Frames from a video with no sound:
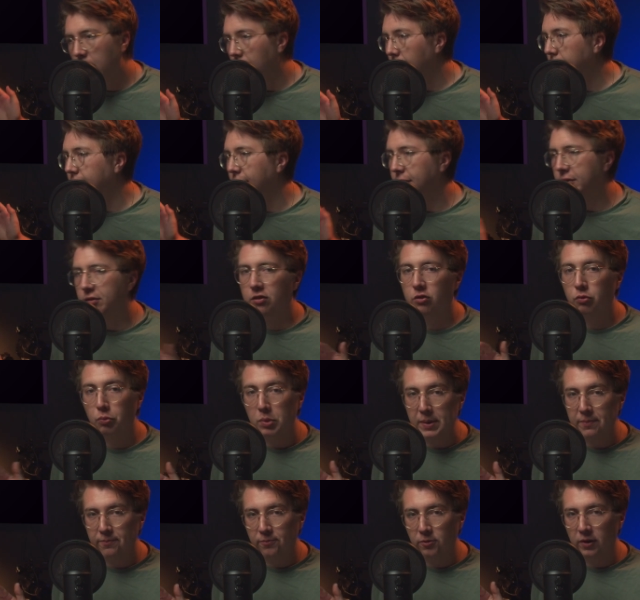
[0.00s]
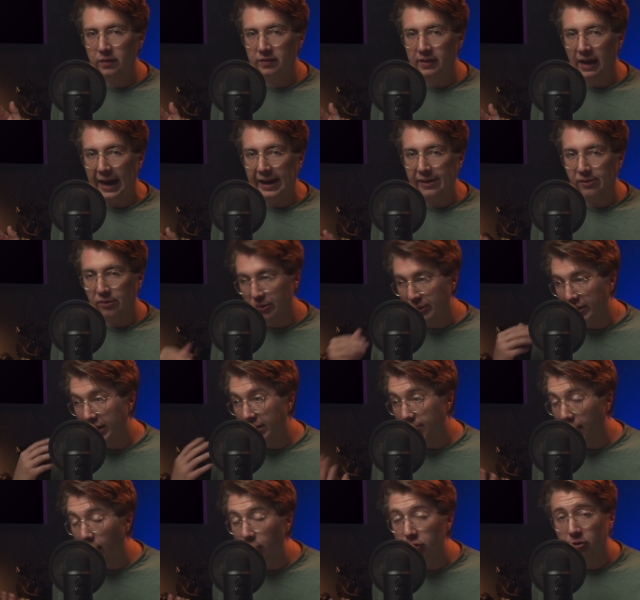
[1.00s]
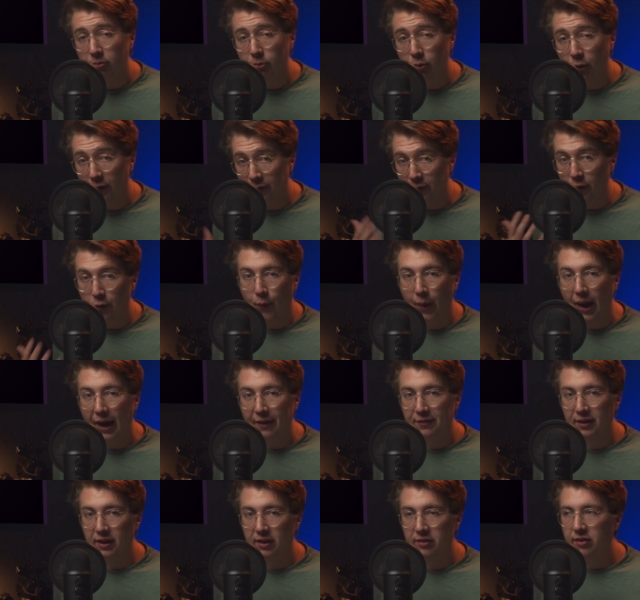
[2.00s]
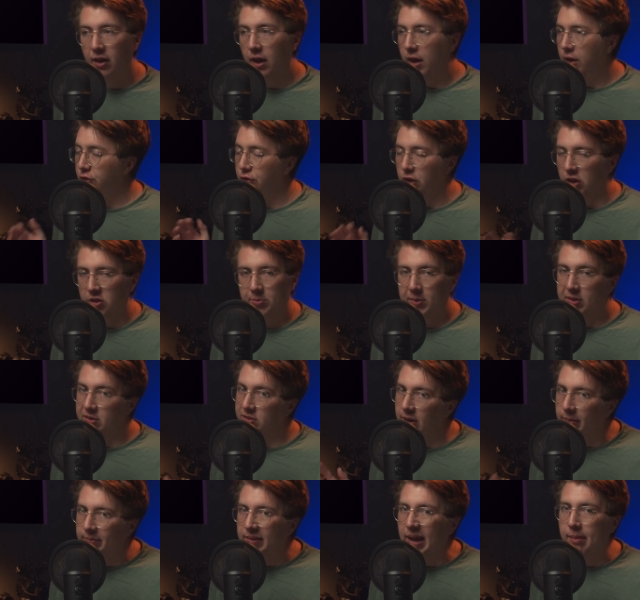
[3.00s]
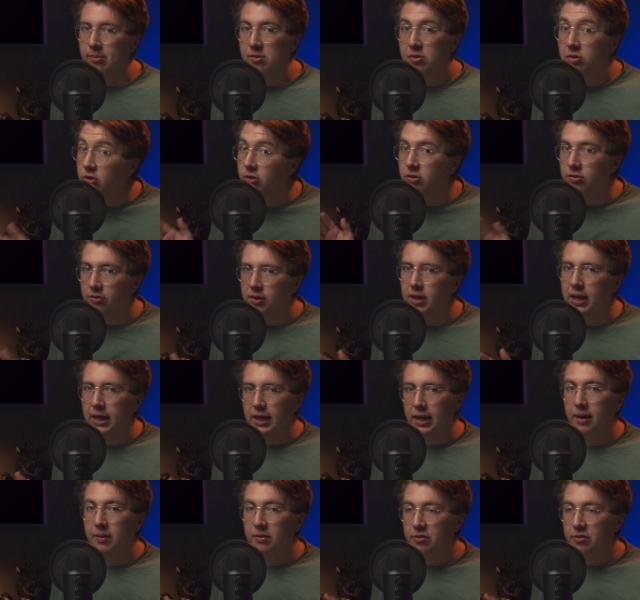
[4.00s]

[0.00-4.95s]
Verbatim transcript: a nice sweep for a title or you need motion blur for graphics. Trust me, sometimes you just need it.